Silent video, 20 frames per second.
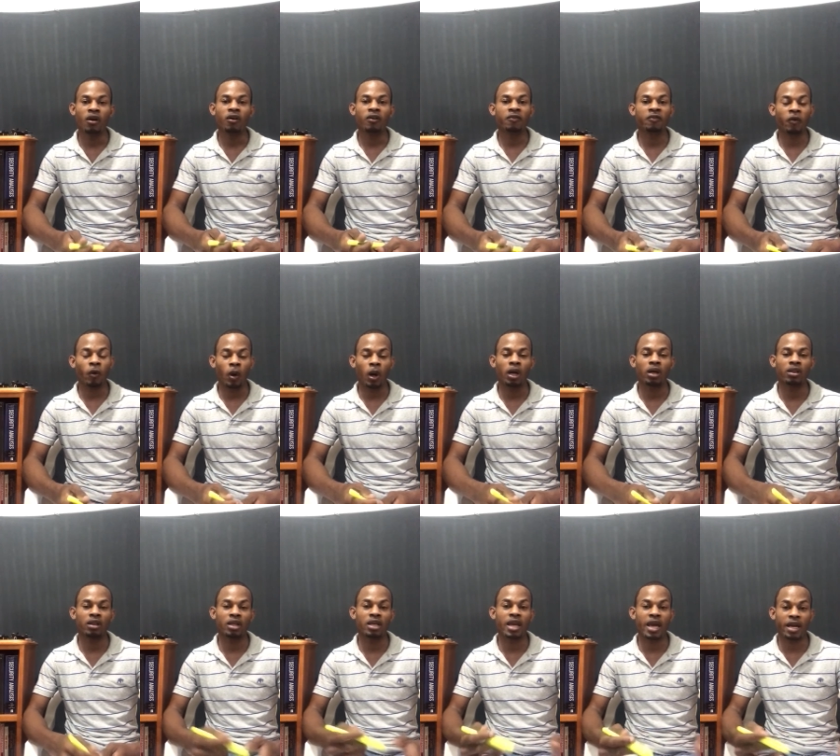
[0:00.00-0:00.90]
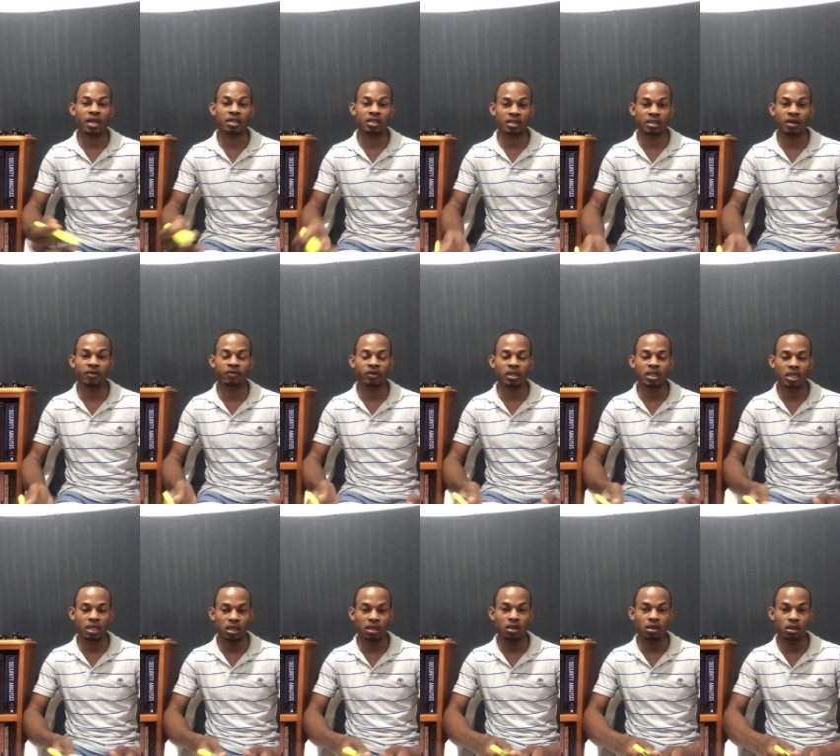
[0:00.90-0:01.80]
for the next
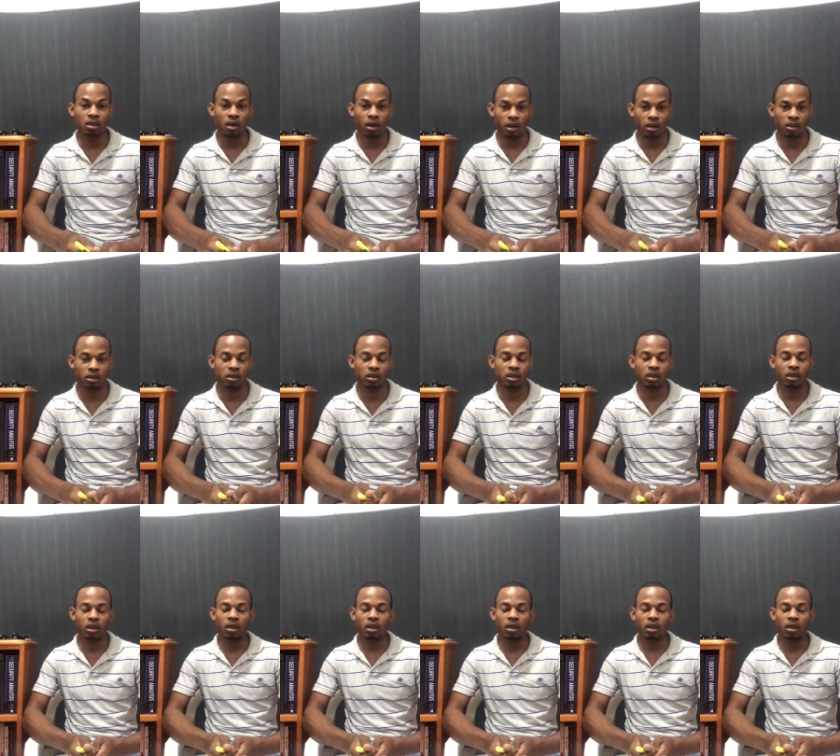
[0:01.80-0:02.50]
17 years.